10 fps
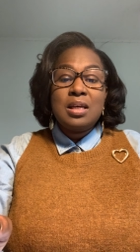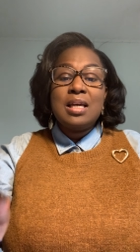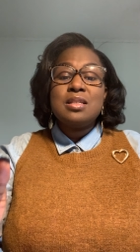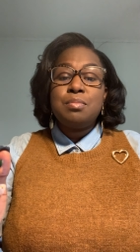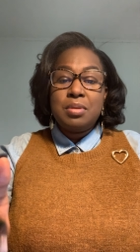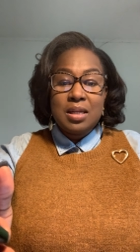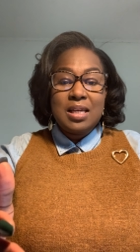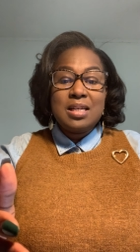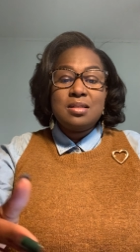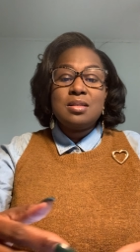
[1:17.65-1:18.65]
His
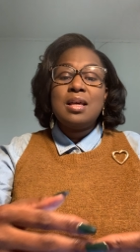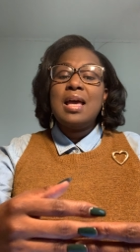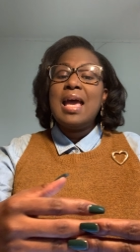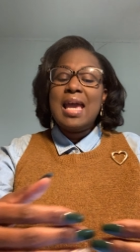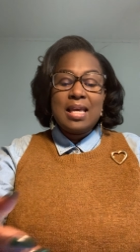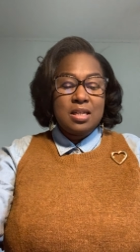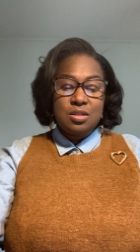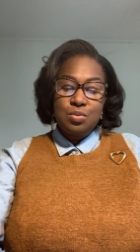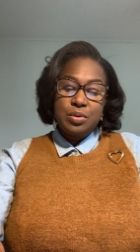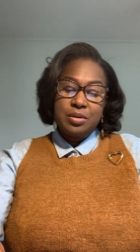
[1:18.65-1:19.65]
plans, and
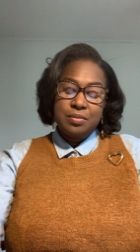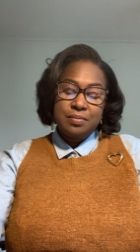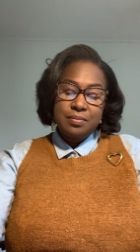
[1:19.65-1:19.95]
His will.